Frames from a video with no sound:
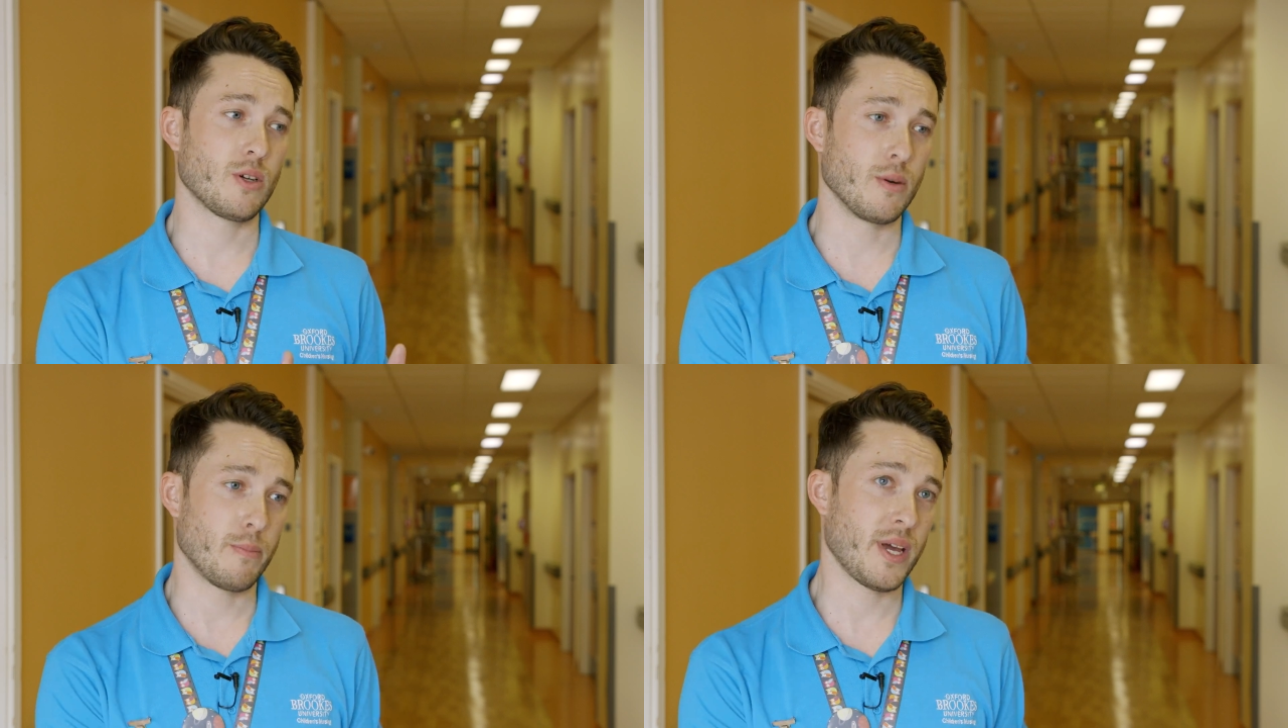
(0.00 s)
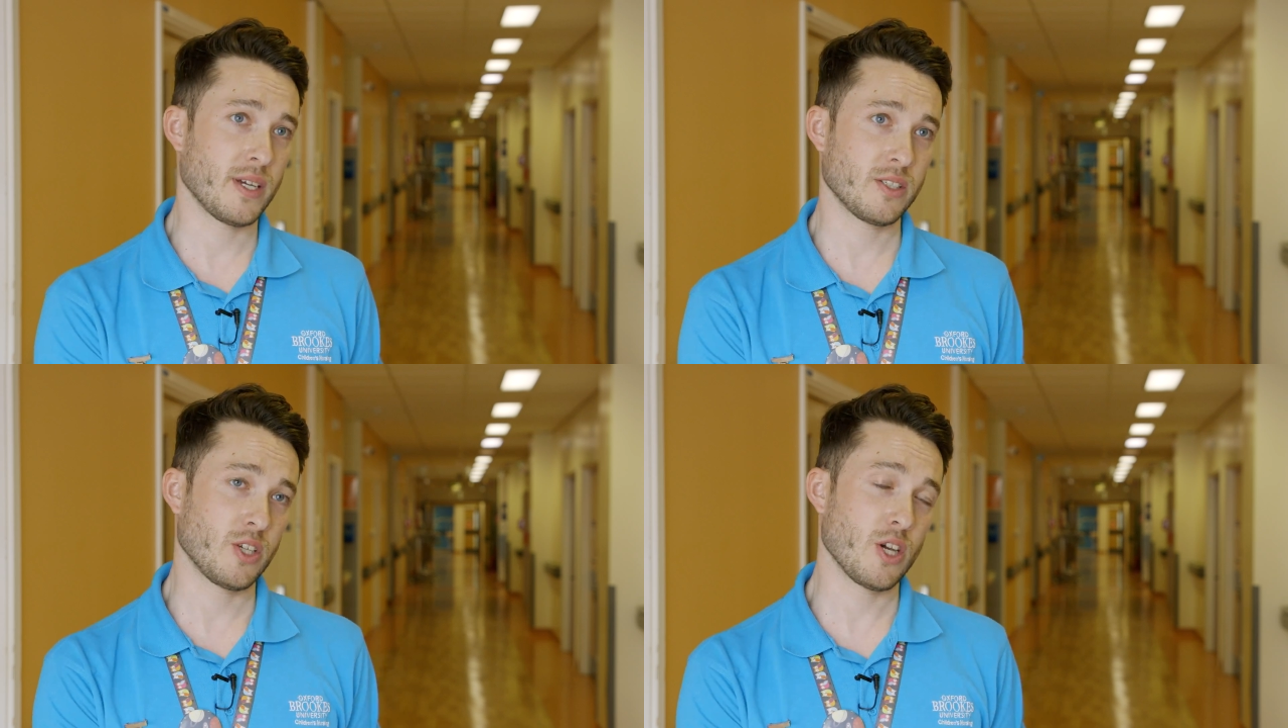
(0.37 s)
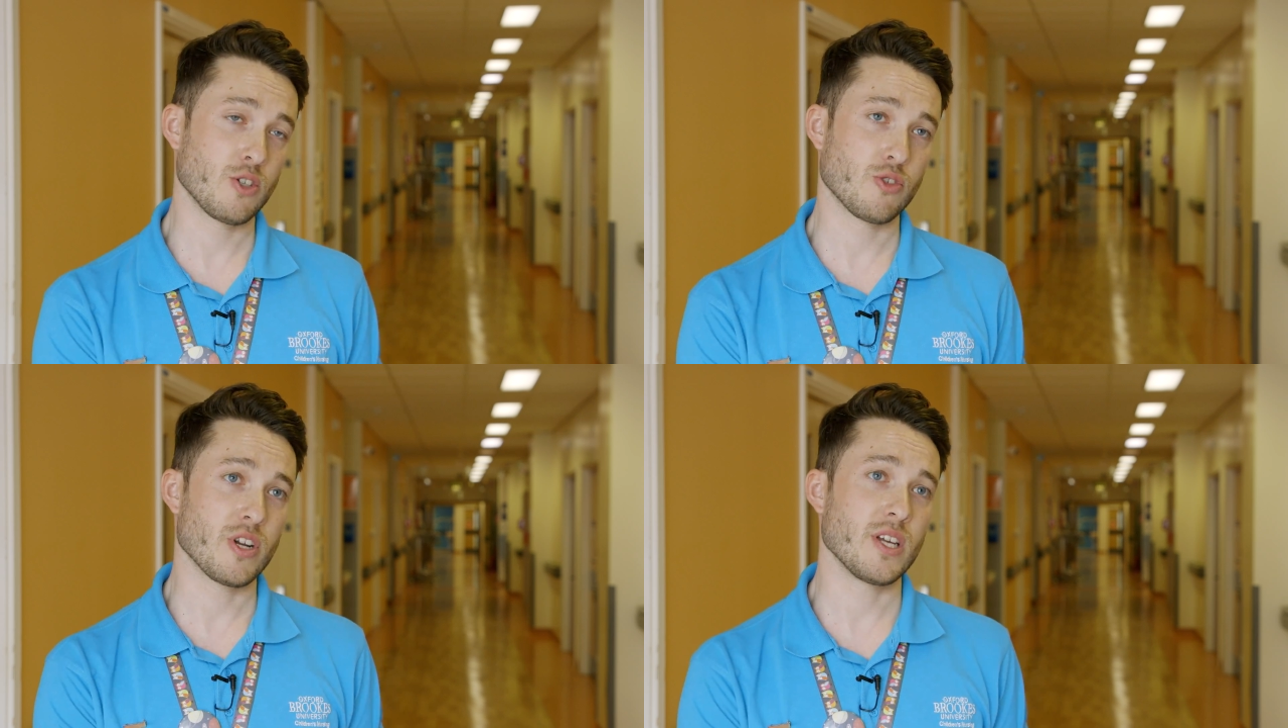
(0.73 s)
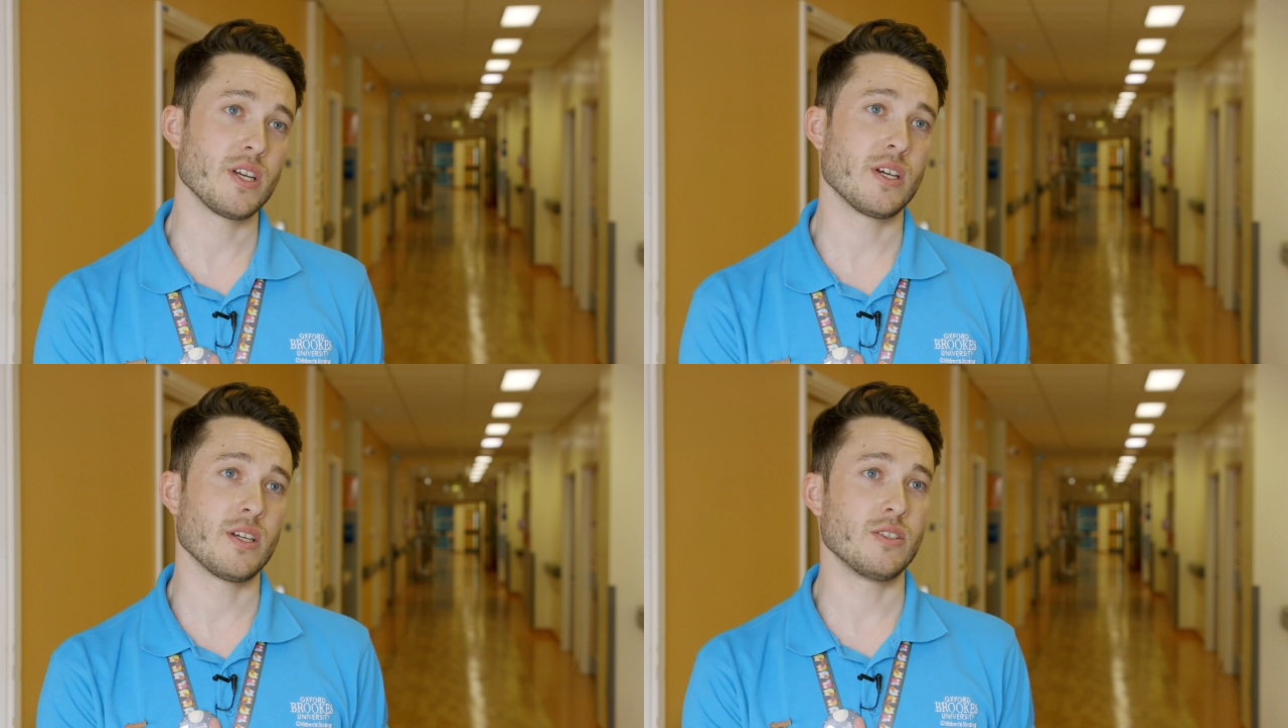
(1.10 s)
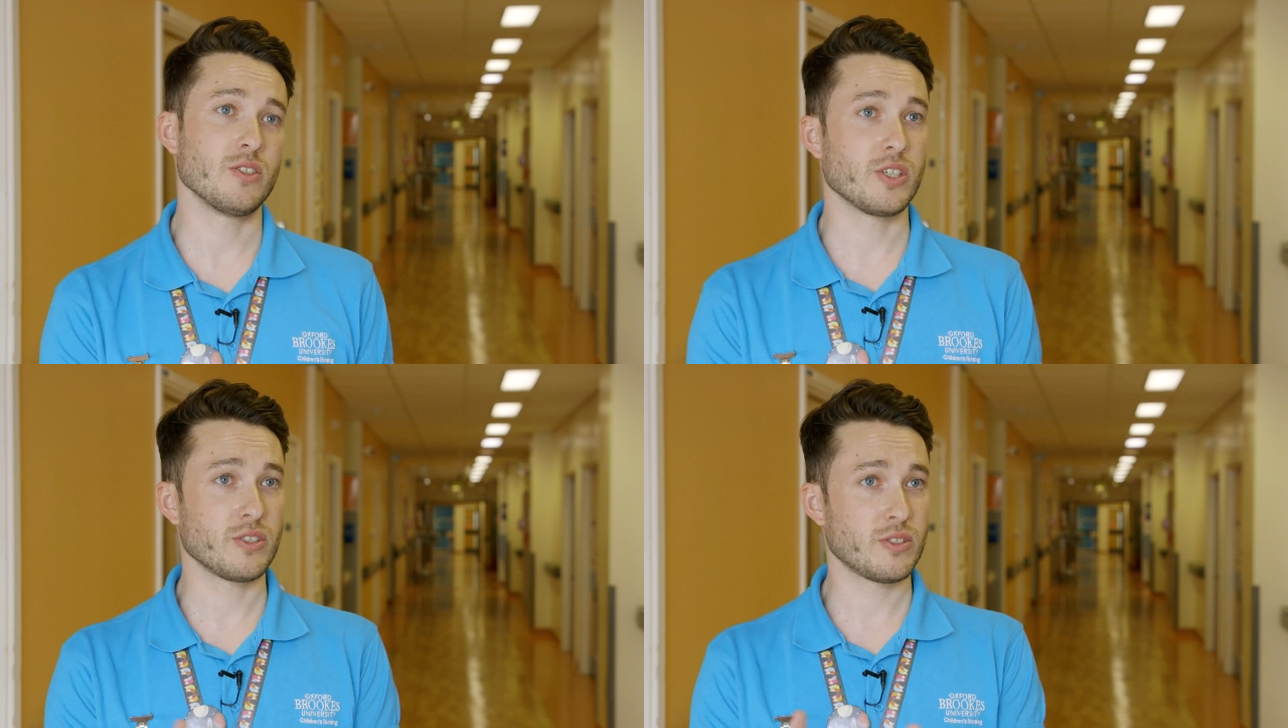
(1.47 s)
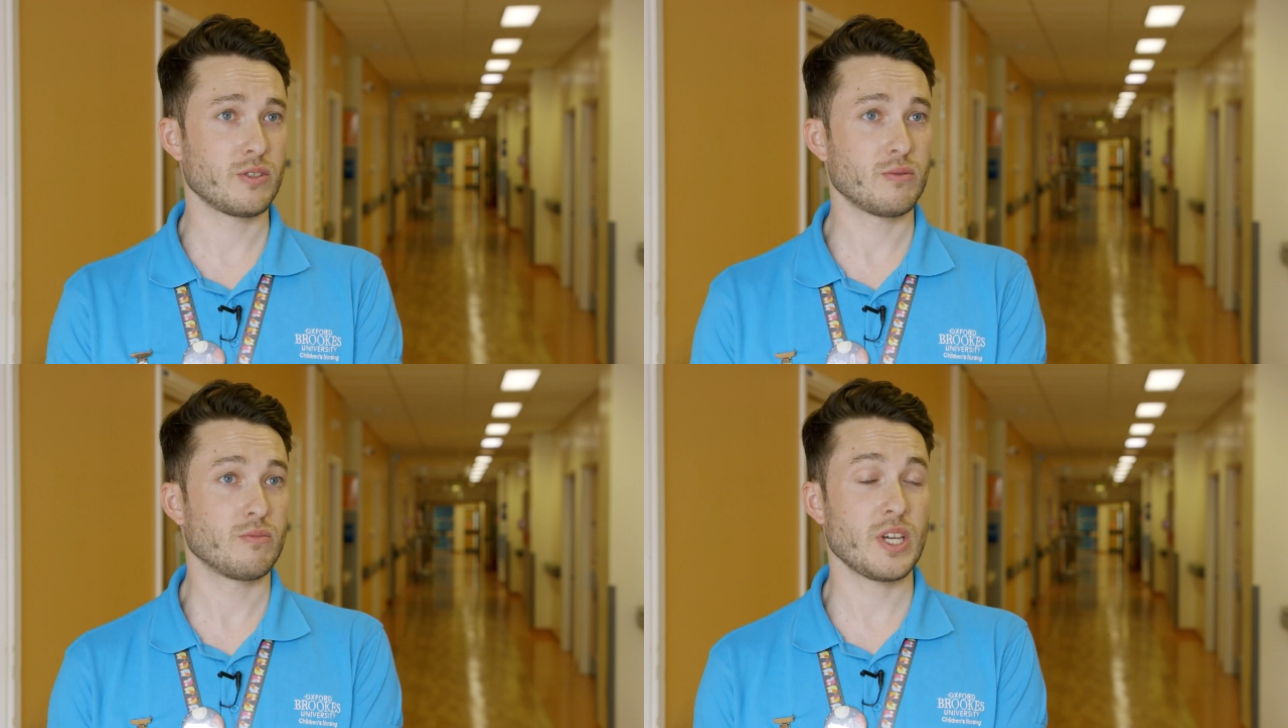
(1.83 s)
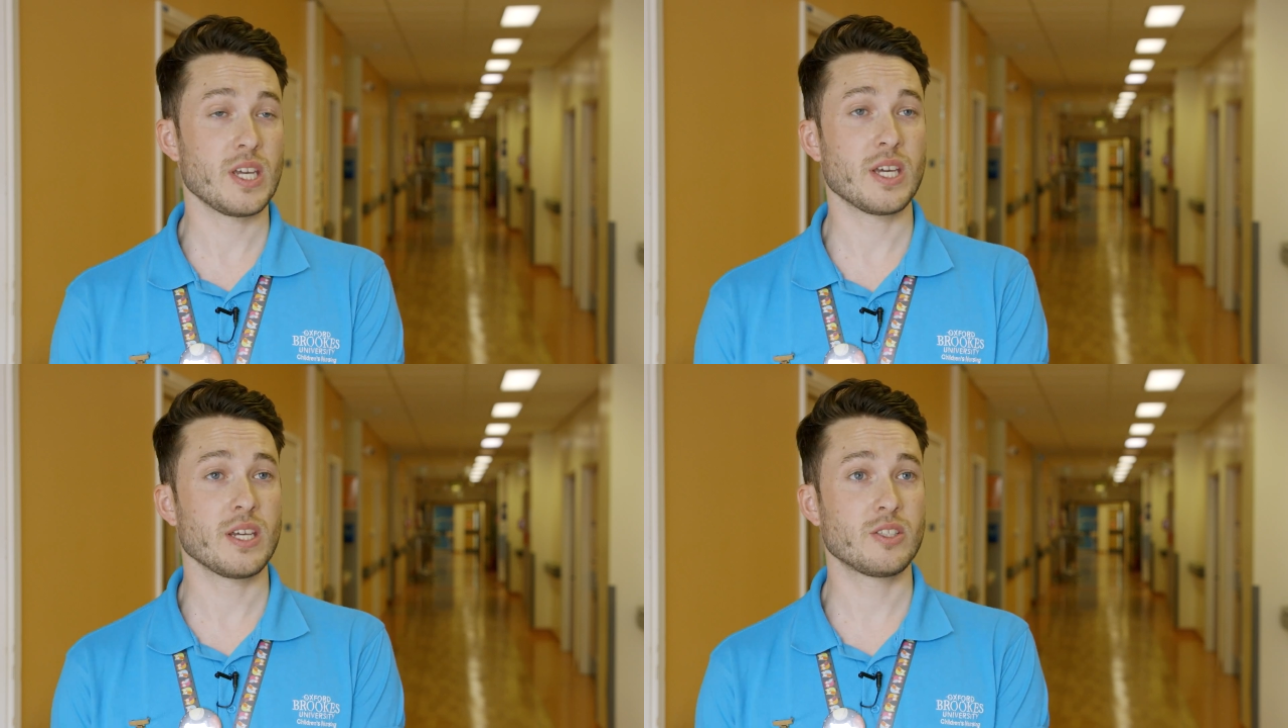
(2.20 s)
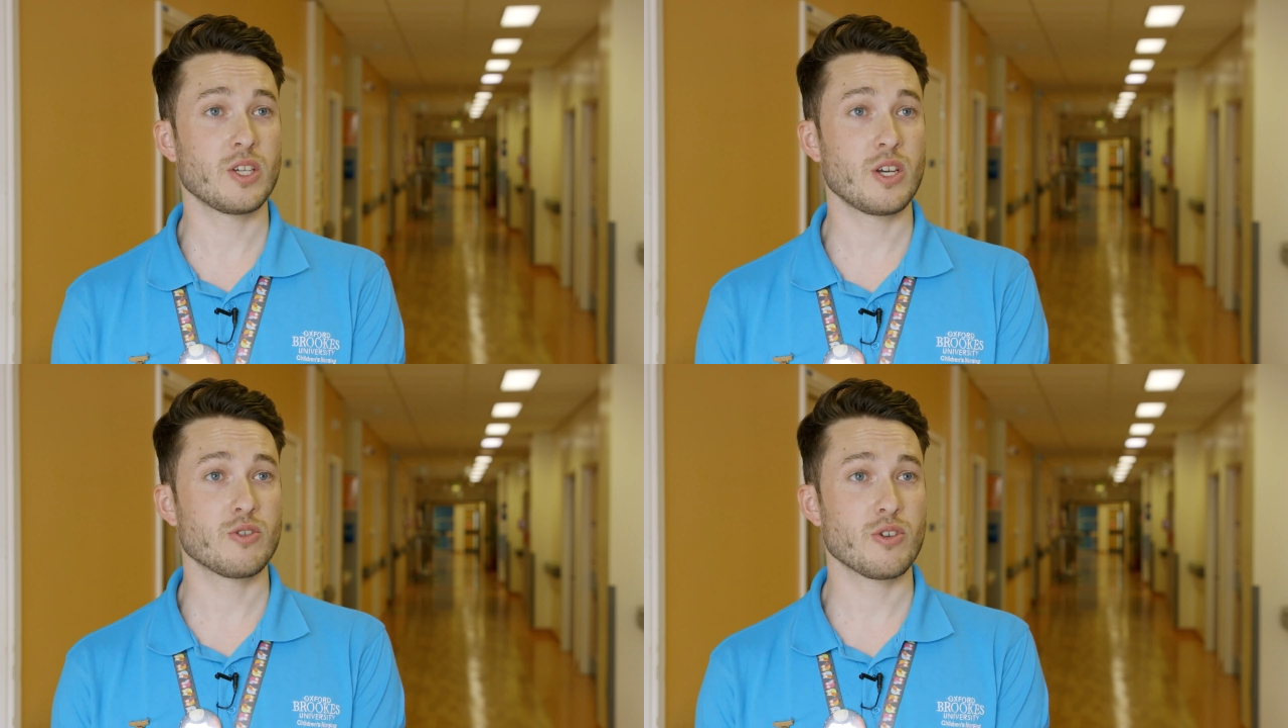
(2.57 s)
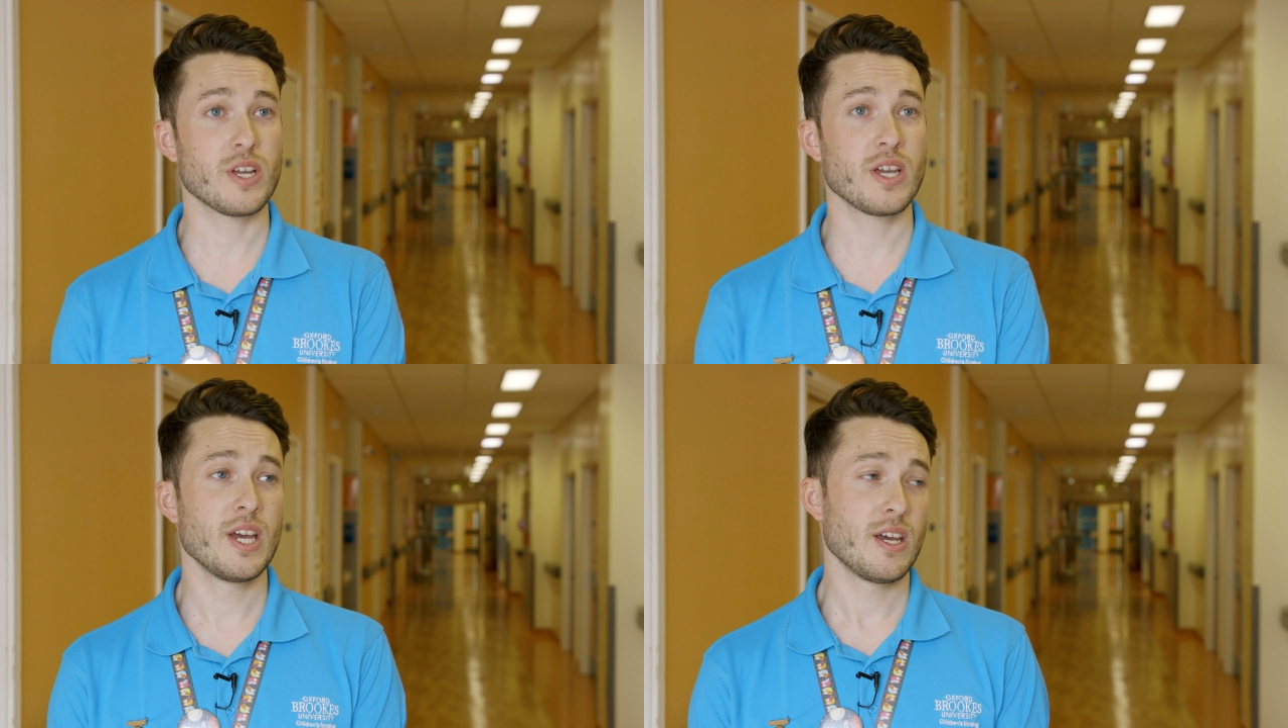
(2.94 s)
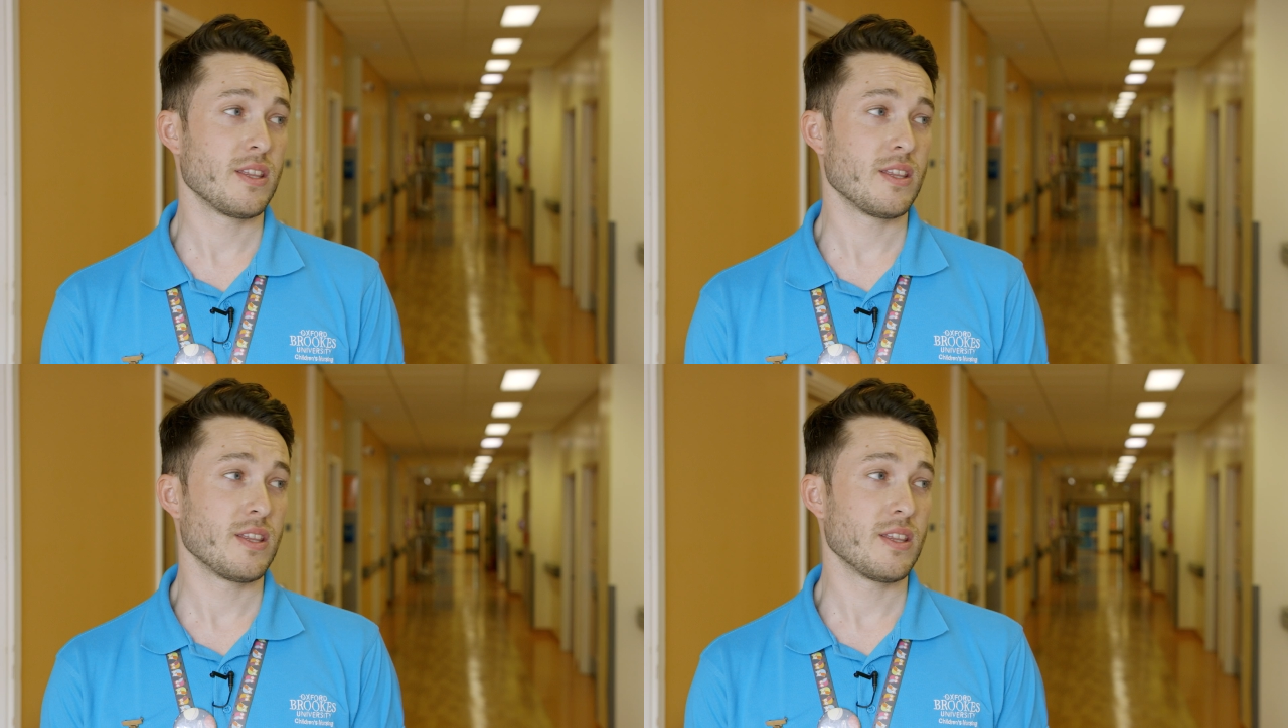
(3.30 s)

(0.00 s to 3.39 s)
complex surgery and just day case surgery.